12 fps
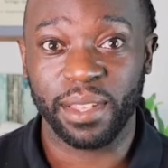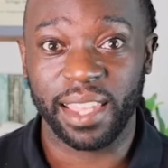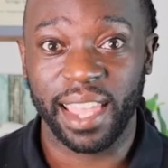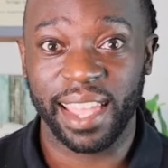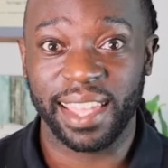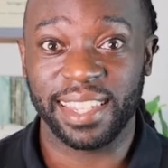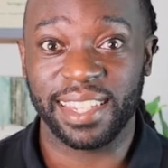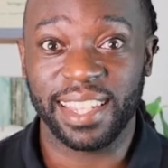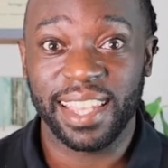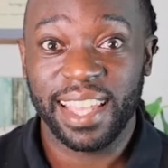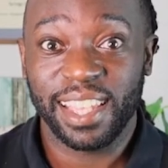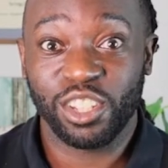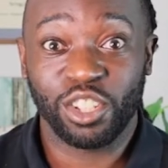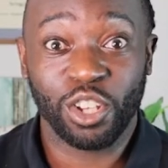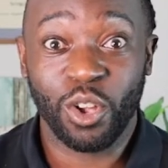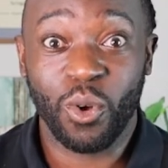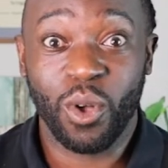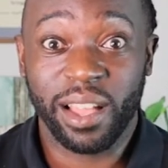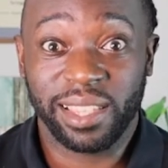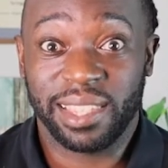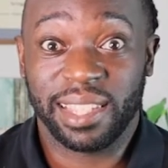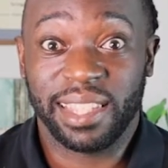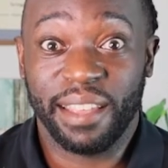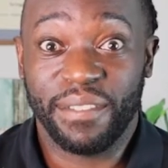can show a
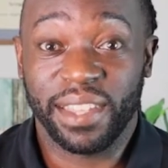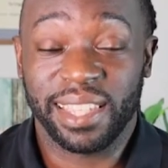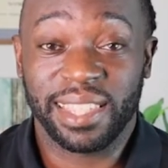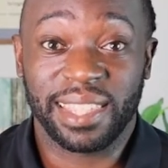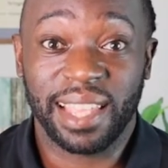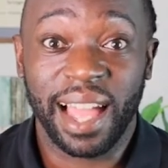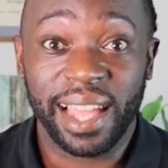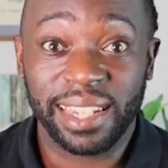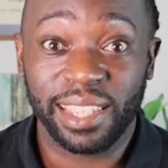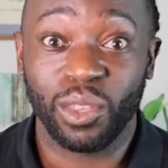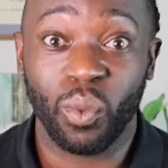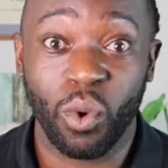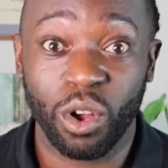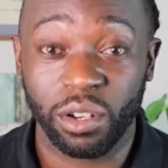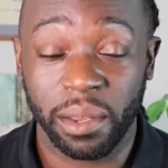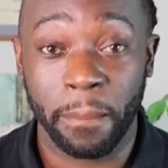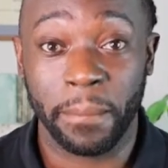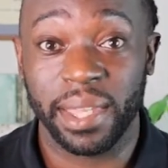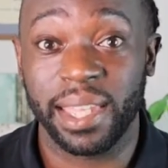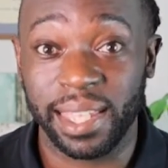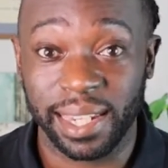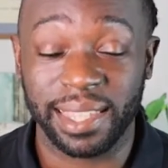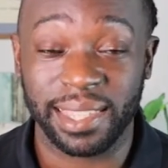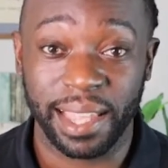significant sign in the world and be
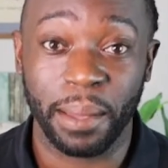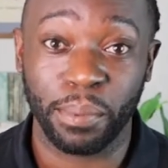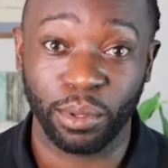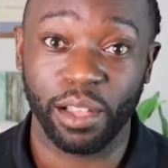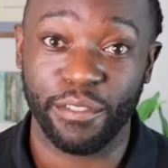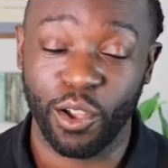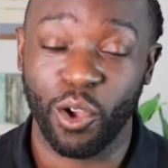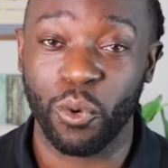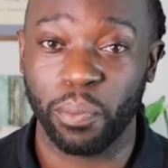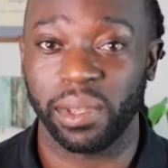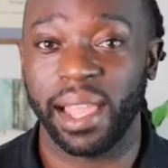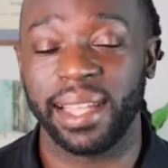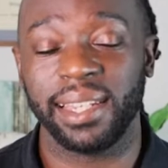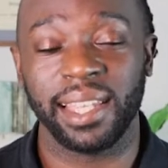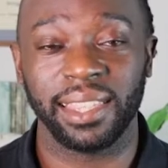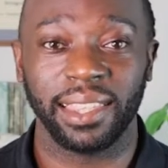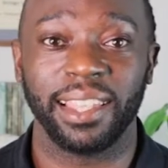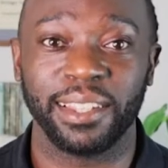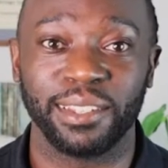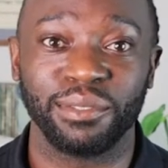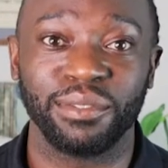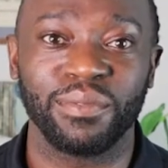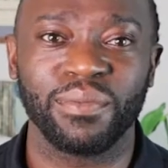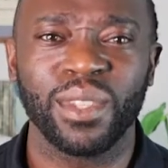an example of hope, light, and
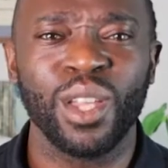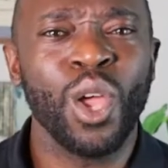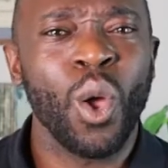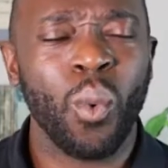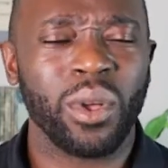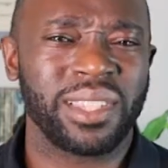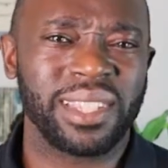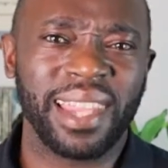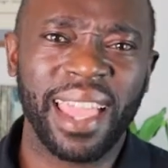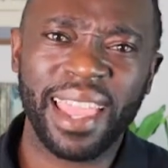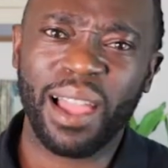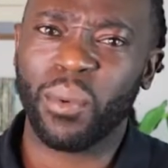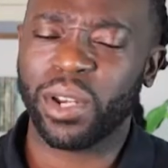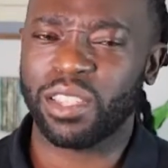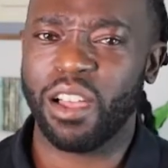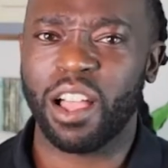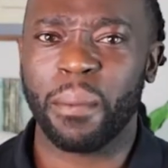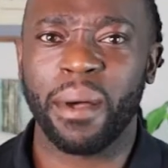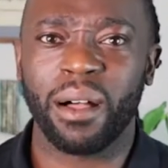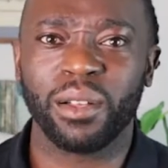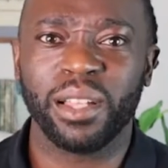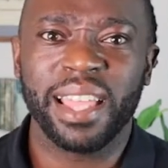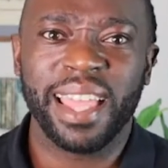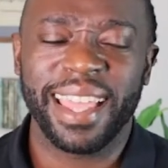love. Well, today I want to talk
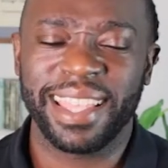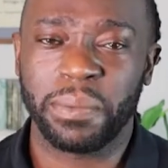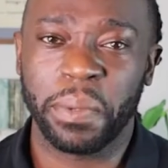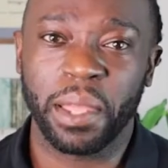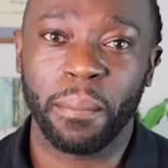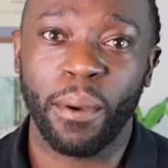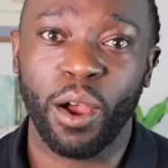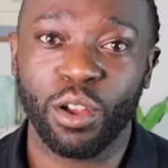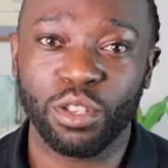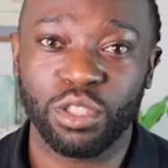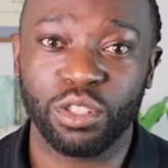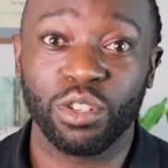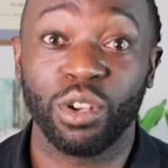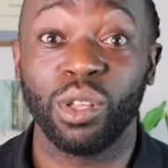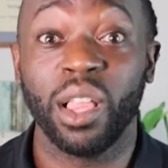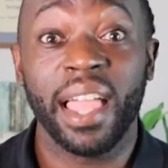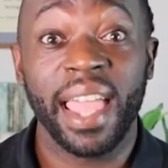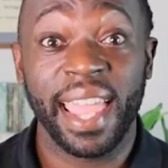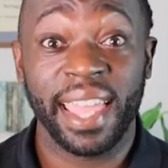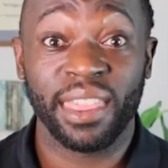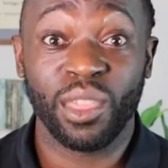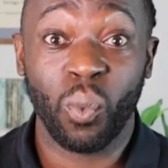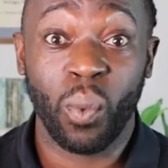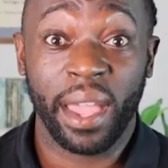about is being personal
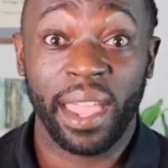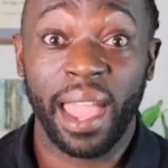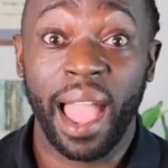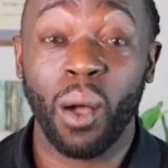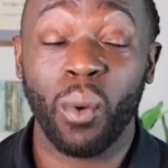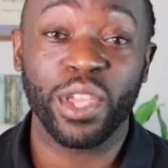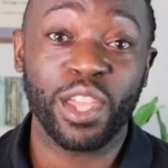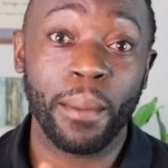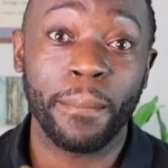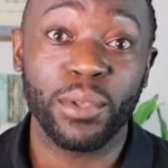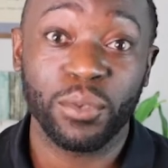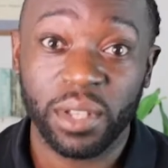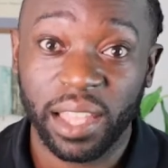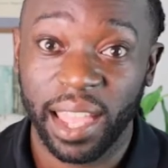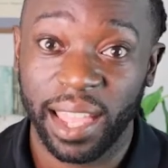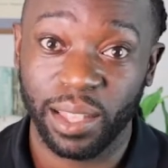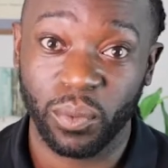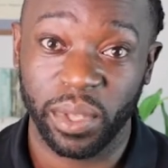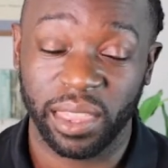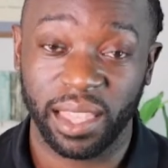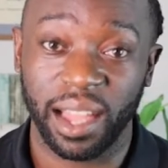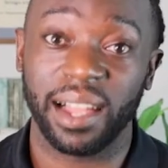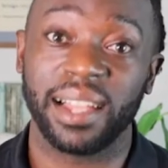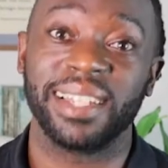in the way how communicate with
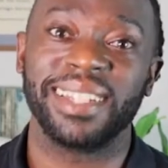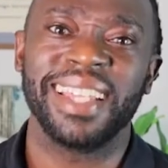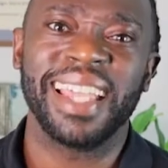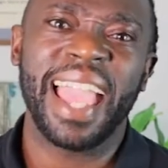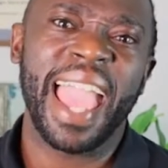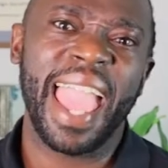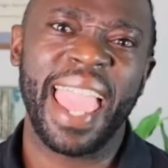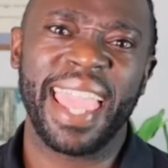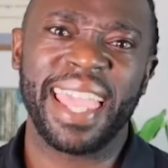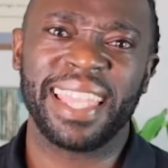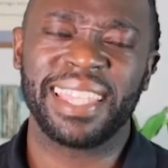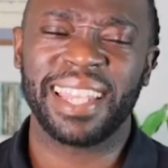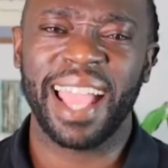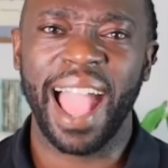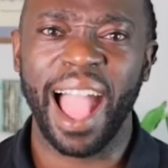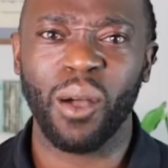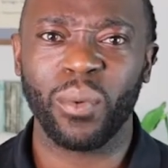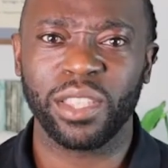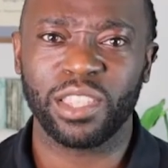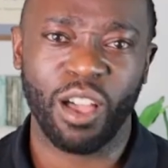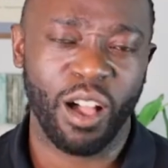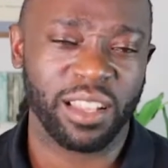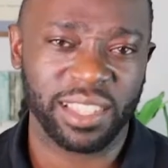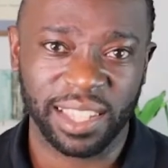God and how we
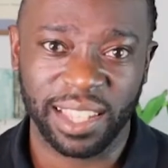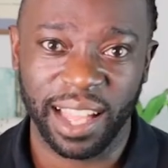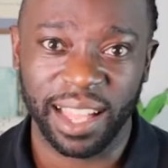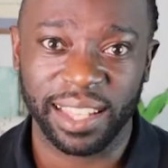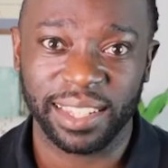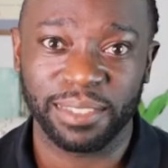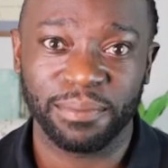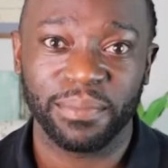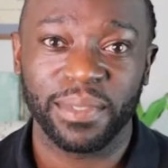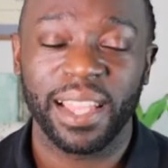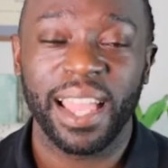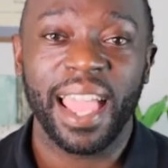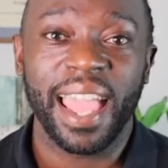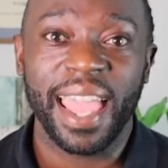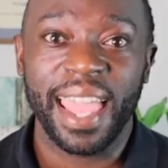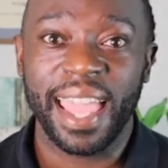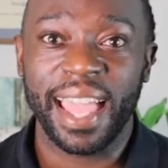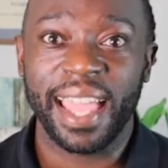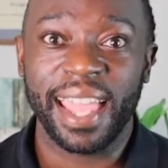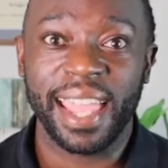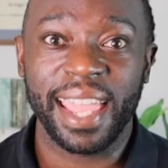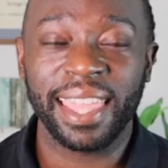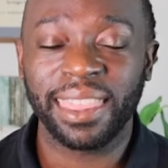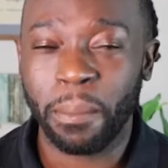talk to God.
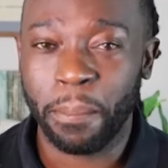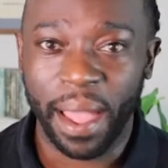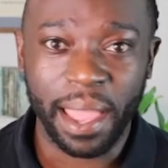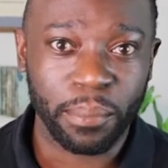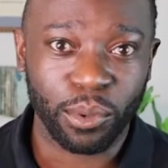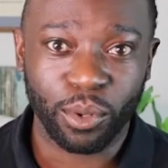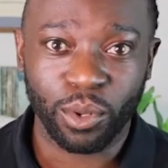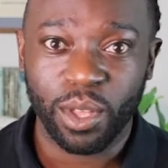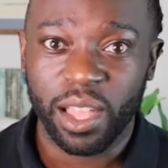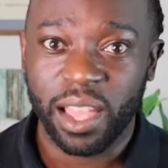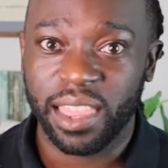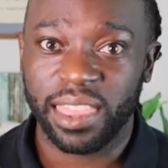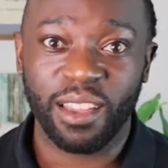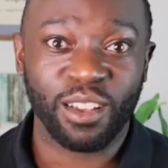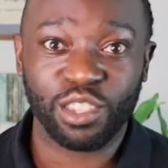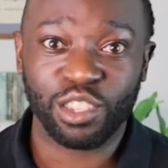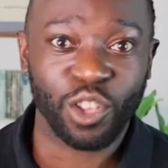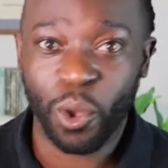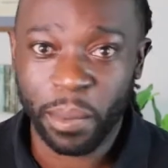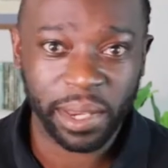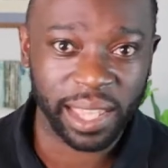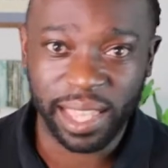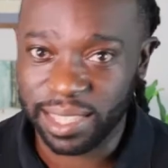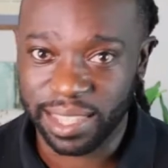In the Bible, there are so
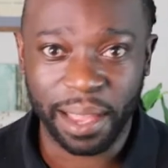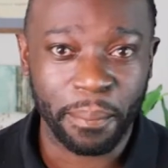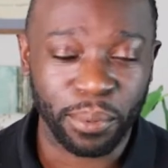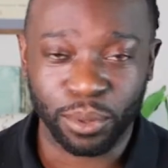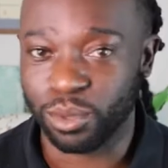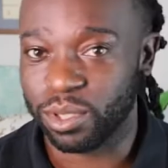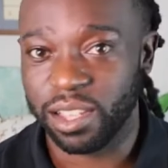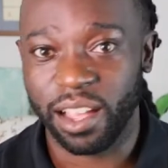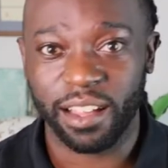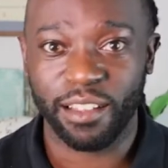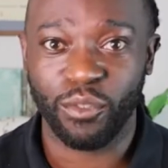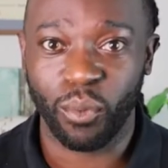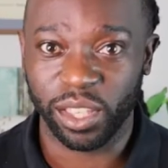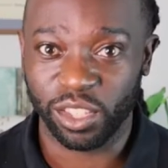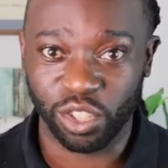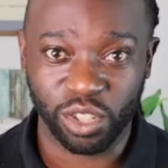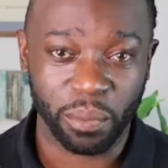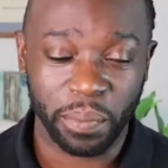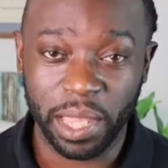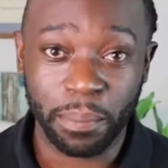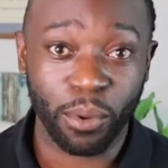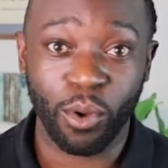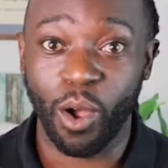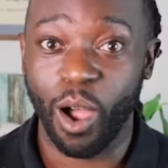many examples of when
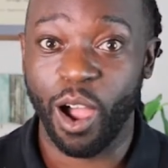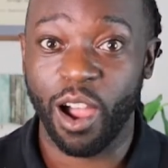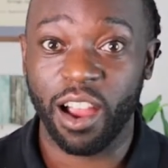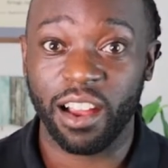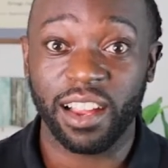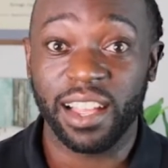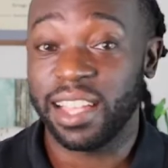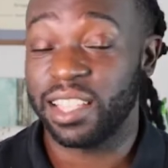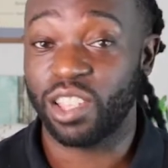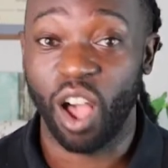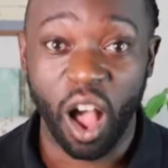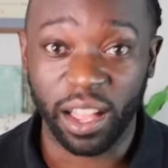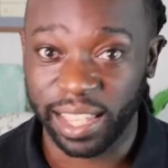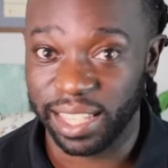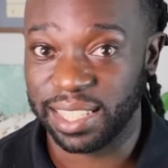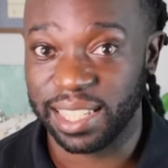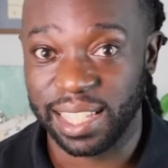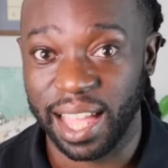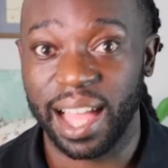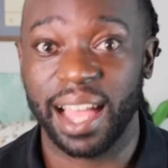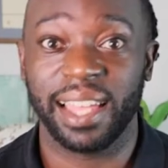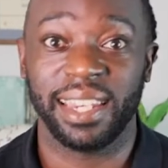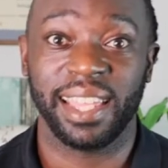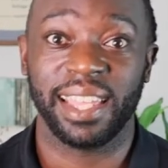people are talking to
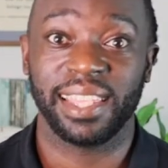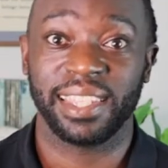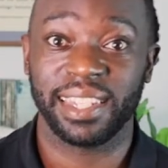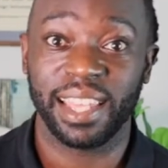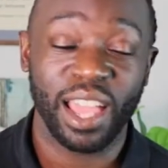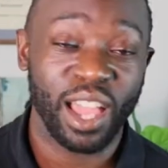God and